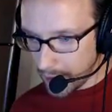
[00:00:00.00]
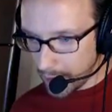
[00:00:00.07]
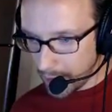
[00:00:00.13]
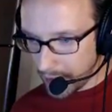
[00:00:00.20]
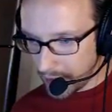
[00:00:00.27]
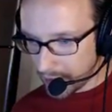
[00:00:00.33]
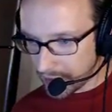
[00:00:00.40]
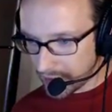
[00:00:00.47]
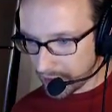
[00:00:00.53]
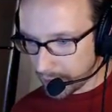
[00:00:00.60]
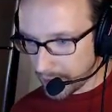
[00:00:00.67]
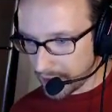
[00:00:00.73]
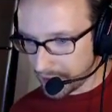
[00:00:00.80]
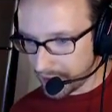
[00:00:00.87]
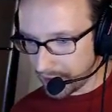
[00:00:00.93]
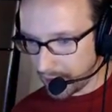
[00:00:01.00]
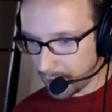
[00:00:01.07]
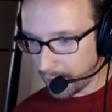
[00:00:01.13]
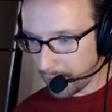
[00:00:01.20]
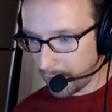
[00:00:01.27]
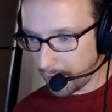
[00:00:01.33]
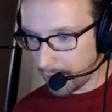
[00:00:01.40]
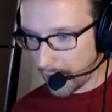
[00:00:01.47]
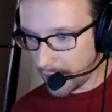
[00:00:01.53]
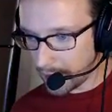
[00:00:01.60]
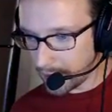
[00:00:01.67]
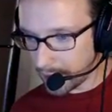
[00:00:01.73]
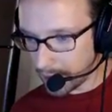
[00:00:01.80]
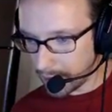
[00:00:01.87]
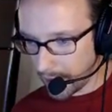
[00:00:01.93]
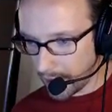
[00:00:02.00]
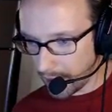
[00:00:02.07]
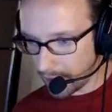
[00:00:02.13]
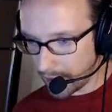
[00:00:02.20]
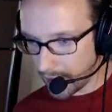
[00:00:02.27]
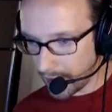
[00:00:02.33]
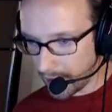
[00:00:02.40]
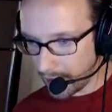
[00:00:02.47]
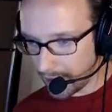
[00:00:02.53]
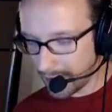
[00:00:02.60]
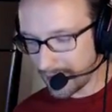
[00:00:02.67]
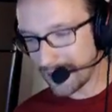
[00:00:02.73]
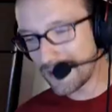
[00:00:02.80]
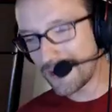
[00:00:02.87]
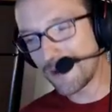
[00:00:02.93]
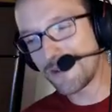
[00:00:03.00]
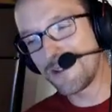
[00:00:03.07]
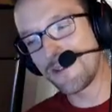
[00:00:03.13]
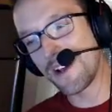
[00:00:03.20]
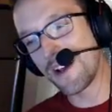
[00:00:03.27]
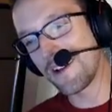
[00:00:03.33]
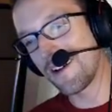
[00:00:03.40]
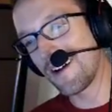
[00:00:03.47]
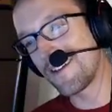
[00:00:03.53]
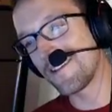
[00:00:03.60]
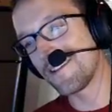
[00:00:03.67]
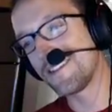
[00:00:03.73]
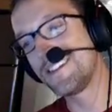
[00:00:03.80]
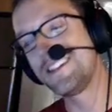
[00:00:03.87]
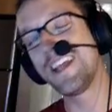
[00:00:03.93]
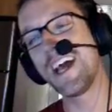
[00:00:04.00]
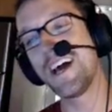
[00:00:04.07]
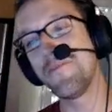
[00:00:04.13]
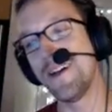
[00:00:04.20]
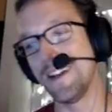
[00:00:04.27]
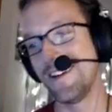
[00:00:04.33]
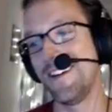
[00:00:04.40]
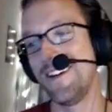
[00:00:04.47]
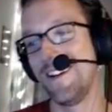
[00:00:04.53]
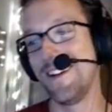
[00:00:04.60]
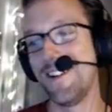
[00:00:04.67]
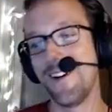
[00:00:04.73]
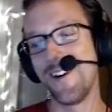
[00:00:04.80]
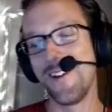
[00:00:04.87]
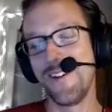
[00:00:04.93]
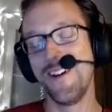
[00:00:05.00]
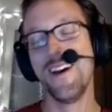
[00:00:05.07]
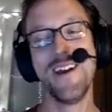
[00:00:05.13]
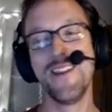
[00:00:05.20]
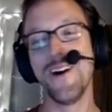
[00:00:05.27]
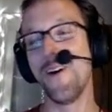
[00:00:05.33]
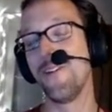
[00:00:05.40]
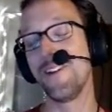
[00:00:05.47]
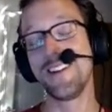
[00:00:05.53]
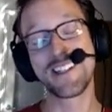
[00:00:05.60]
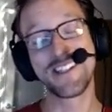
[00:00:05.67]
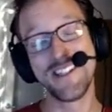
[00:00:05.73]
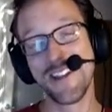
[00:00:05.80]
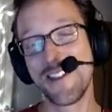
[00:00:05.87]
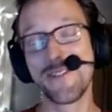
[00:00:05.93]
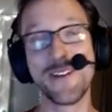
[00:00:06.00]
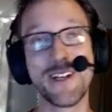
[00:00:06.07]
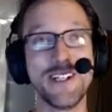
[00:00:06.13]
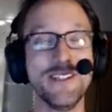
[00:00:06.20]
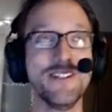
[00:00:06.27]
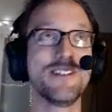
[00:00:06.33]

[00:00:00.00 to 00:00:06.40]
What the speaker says: Build on a stone pedestal and mine the ground out. Oh, don't do that either. Damn it! No, there's actually nothing we could do to